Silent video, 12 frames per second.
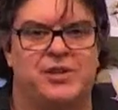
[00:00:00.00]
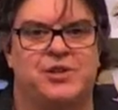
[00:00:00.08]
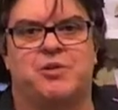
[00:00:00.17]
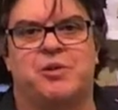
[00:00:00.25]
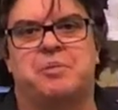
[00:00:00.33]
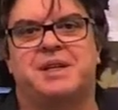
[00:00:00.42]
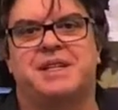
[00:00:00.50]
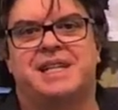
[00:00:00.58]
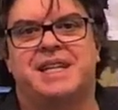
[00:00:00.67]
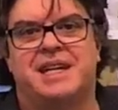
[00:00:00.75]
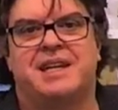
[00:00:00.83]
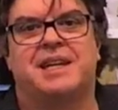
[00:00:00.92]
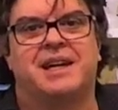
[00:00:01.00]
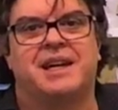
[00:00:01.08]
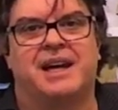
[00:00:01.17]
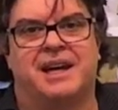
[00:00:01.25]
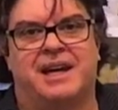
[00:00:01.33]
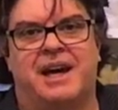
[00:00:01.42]
to a
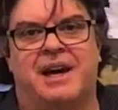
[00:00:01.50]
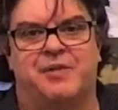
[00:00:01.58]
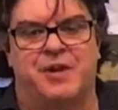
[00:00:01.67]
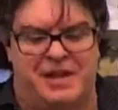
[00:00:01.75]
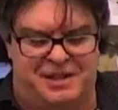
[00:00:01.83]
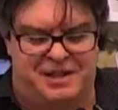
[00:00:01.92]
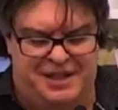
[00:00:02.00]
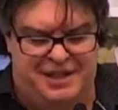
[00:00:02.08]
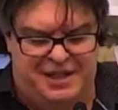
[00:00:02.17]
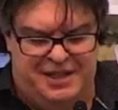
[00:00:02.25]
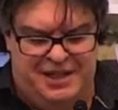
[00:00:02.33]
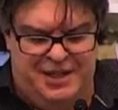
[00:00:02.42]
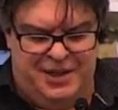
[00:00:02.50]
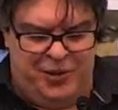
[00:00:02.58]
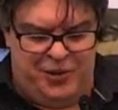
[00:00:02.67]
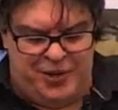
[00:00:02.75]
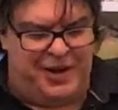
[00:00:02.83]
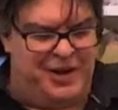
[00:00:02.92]
particular event.
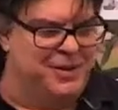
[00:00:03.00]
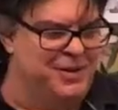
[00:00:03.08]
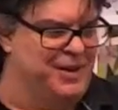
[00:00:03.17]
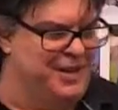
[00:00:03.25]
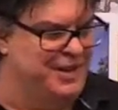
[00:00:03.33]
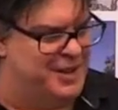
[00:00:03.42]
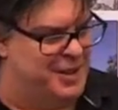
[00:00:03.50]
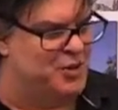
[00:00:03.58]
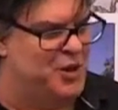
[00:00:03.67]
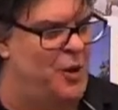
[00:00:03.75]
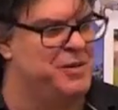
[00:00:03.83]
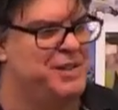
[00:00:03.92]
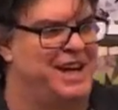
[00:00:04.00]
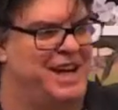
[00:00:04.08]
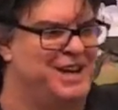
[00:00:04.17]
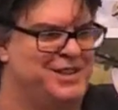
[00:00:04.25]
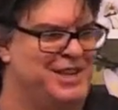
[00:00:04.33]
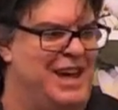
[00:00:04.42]
Although some
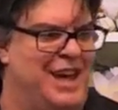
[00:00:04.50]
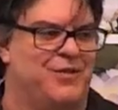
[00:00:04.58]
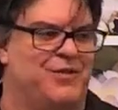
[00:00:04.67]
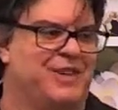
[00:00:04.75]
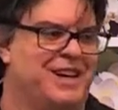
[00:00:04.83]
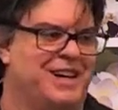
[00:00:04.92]
commentators have